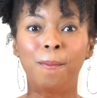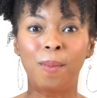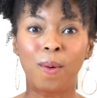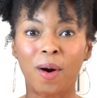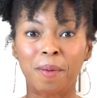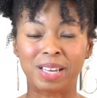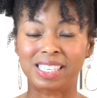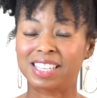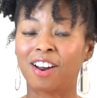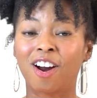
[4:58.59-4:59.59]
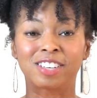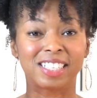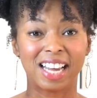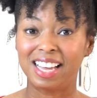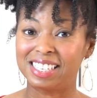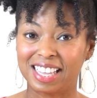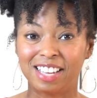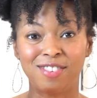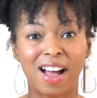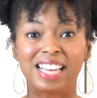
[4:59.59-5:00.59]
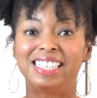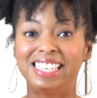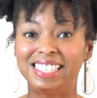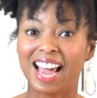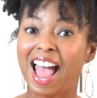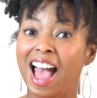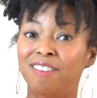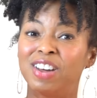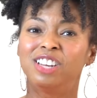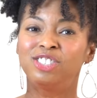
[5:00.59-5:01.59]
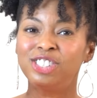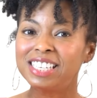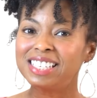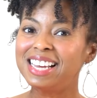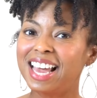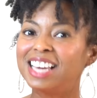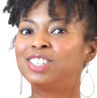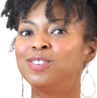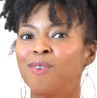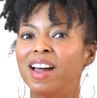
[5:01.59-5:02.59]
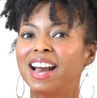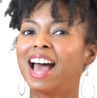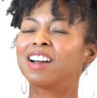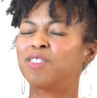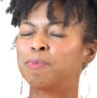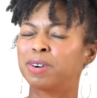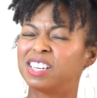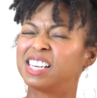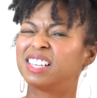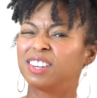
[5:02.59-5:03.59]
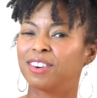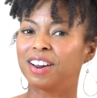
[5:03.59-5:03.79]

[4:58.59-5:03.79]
more because there are tons that you guys need to have just in case you run out of a particular